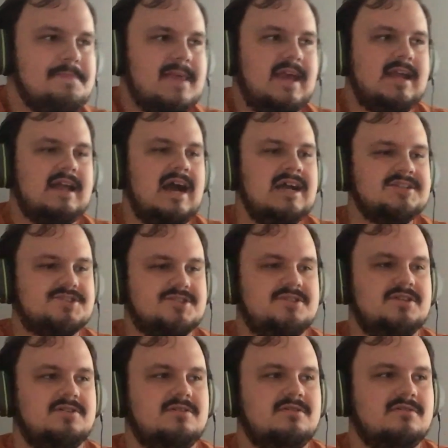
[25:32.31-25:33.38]
And I
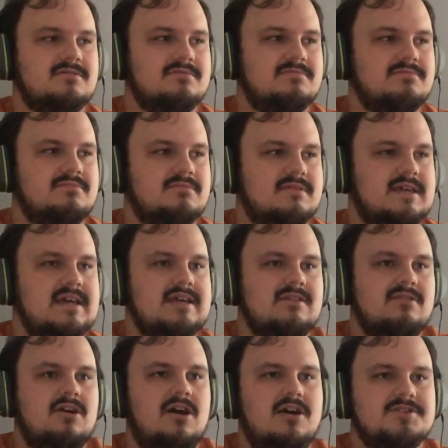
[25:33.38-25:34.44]
still get
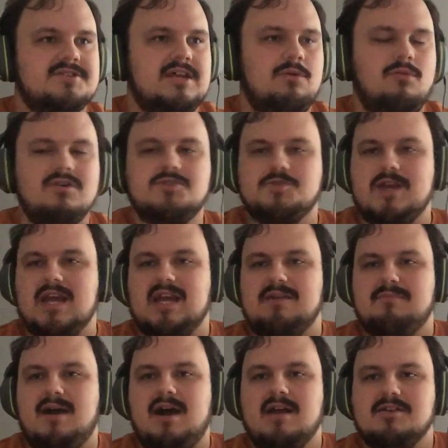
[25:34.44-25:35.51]
lost on what track
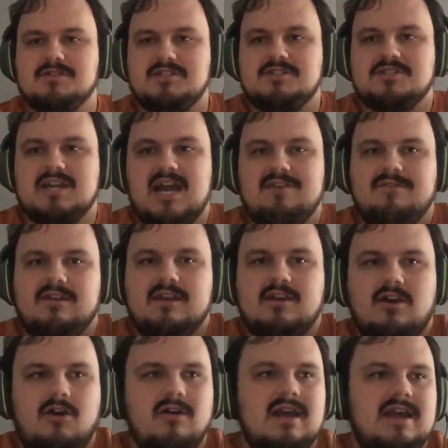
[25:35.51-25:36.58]
I'm on because I just kind of forget,
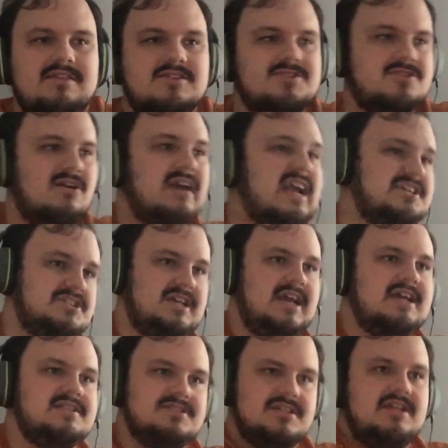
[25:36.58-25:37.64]
oh yeah, this song actually
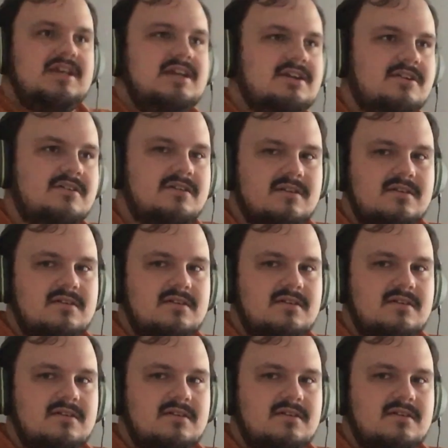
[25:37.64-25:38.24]
ends here.